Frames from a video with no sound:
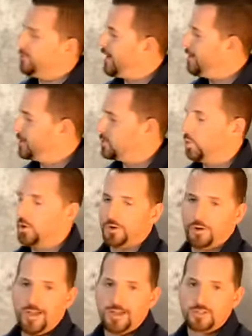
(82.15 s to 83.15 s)
how much water
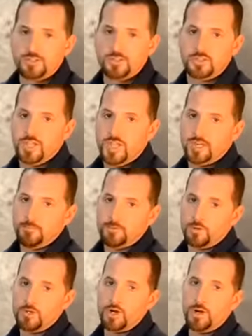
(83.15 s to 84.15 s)
you're actually shedding
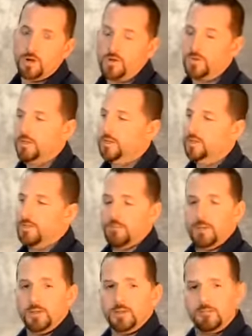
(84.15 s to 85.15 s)
per gutter.
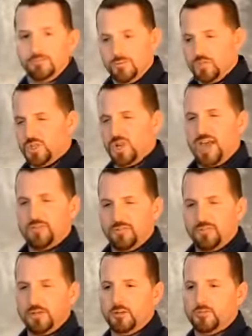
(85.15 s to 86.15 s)
But you should have a
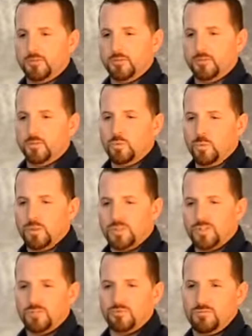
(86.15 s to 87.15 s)
feel for
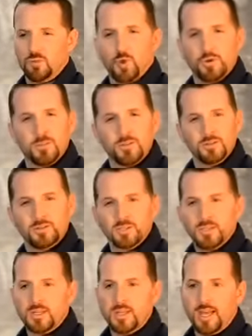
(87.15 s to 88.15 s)
what's normal
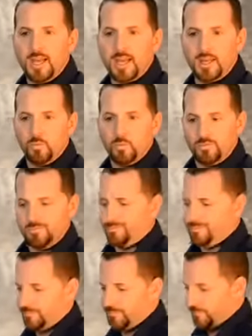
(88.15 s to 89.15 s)
and
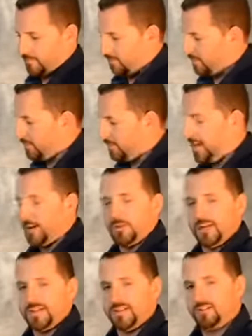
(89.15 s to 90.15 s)
be able to
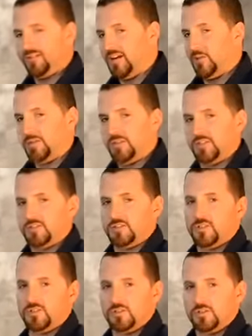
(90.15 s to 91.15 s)
identify when things
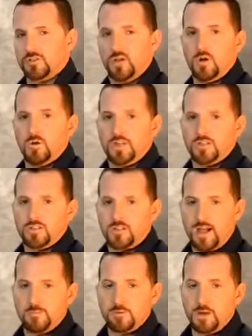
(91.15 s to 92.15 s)
start to slow and get
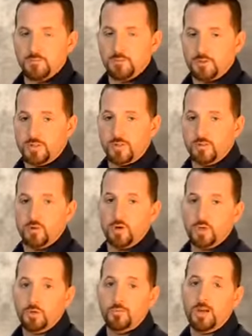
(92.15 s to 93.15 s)
stopped up so that you know
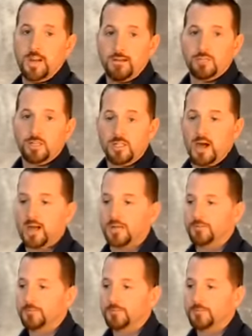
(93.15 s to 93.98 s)
you might have a clog.